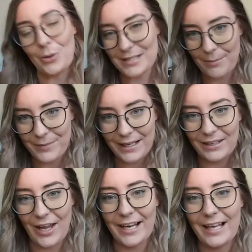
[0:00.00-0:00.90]
or
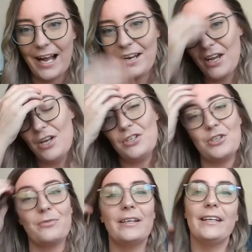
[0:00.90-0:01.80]
something like that
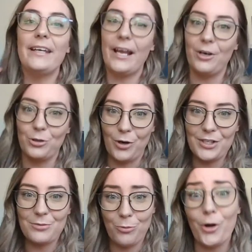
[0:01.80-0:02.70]
to really get
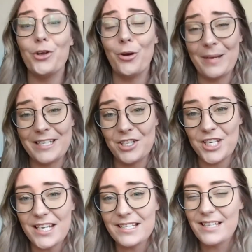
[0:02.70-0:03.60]
across what your
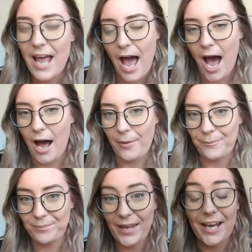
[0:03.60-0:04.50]
message is,
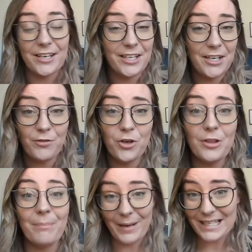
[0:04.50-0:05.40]
and give
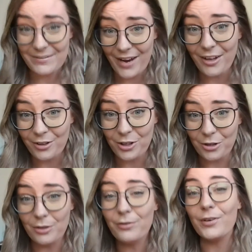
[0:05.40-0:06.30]
you the best
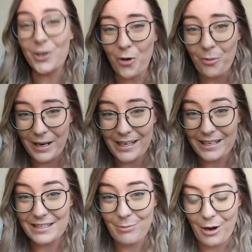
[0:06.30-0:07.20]
value for your
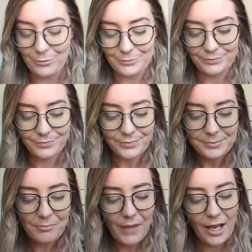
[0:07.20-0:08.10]
money as well.
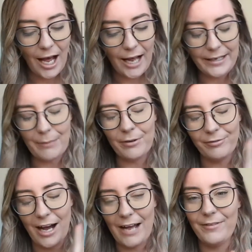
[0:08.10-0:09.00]
Number
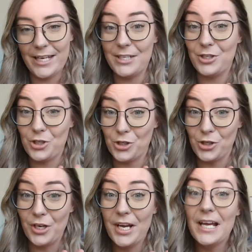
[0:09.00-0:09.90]
5 is
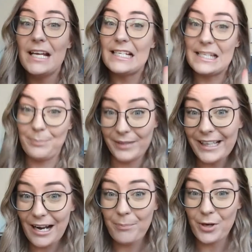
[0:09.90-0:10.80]
to
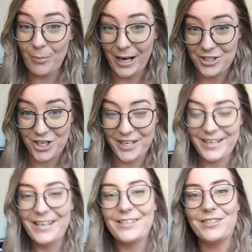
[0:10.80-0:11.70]
split up your budget.
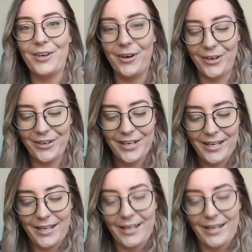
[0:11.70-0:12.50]
So